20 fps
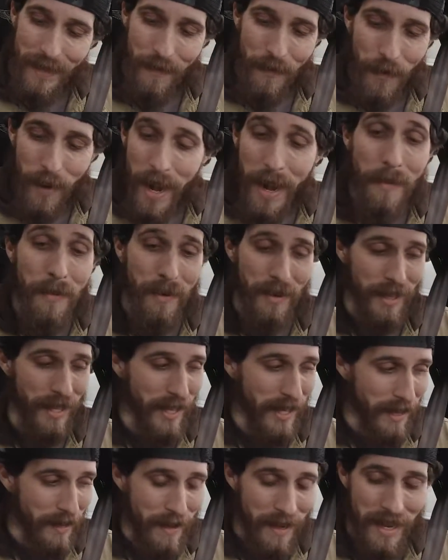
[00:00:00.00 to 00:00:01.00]
for
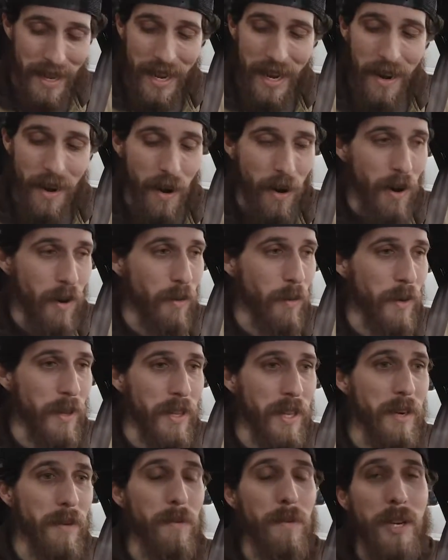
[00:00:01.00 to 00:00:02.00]
everything are
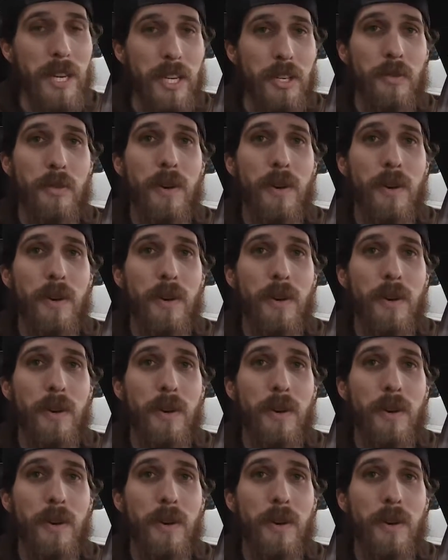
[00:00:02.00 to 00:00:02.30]
within reach,